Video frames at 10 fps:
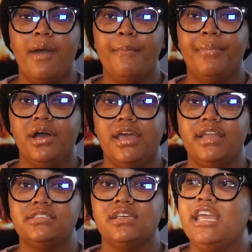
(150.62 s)

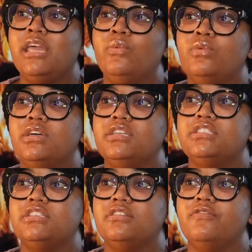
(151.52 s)
but it
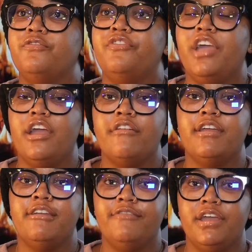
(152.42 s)
was
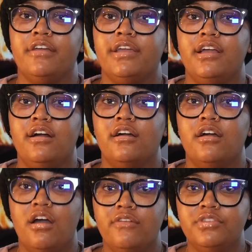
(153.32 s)
very
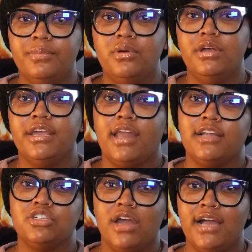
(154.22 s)
uncomfortable, and I
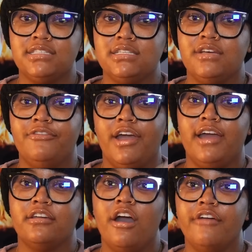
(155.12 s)
tried to
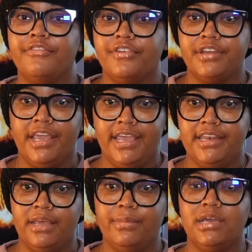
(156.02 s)
find comfort
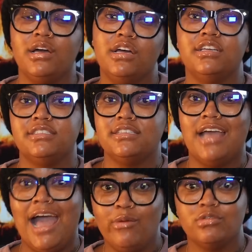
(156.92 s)
in it because
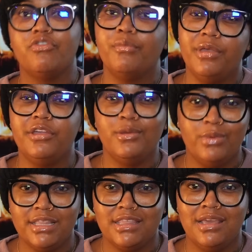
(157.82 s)
I was familiar
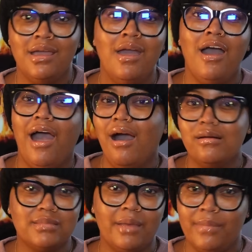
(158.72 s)
with it. I
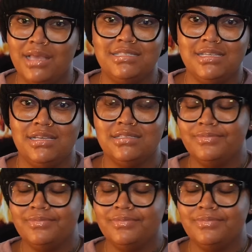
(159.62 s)
hope that makes sense.